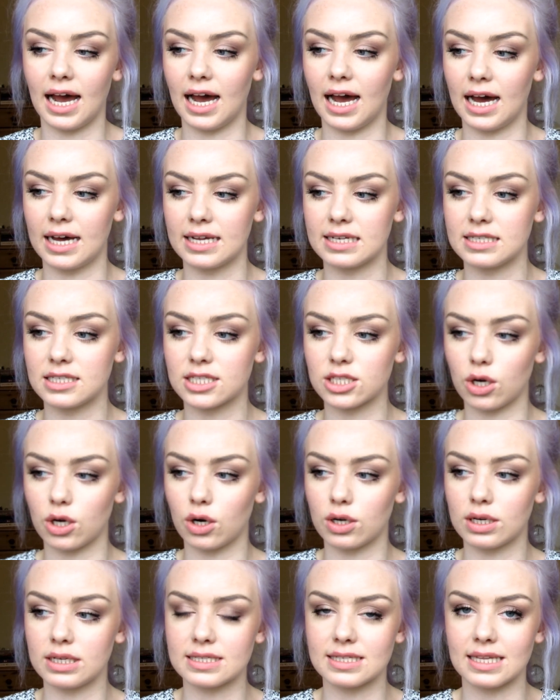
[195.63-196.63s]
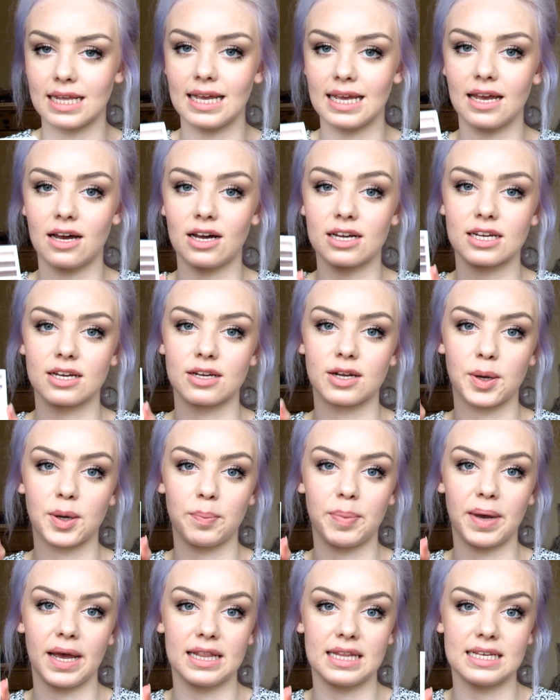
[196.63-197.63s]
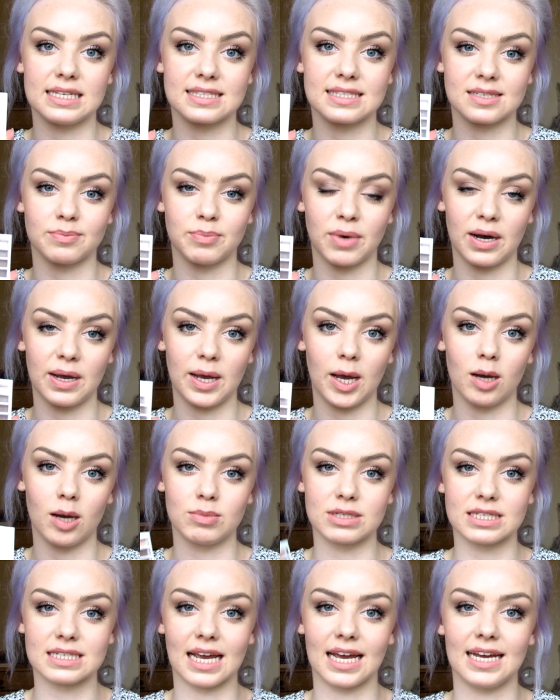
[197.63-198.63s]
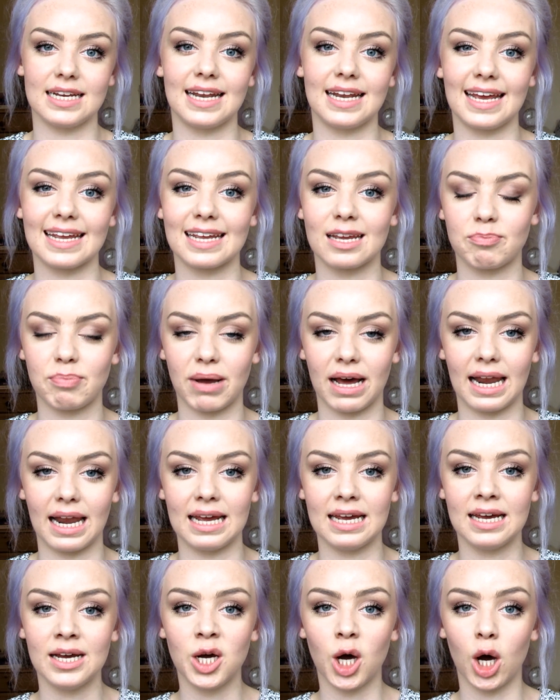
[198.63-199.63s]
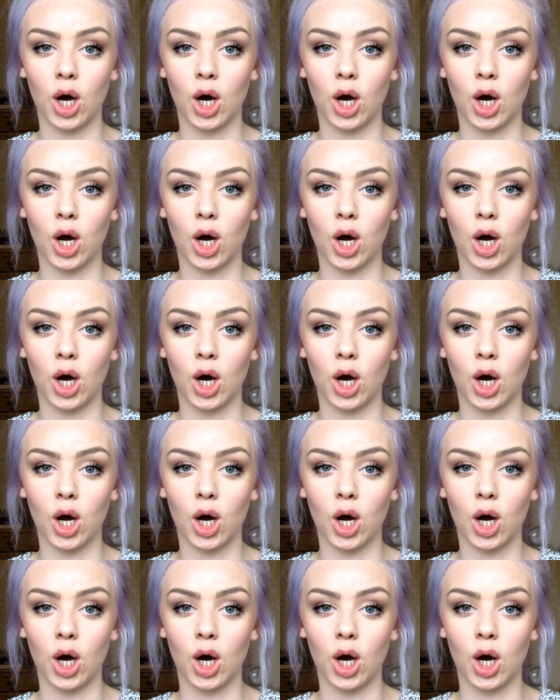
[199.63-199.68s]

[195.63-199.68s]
And honestly, I can compare these to my Urban Decay Naked palette.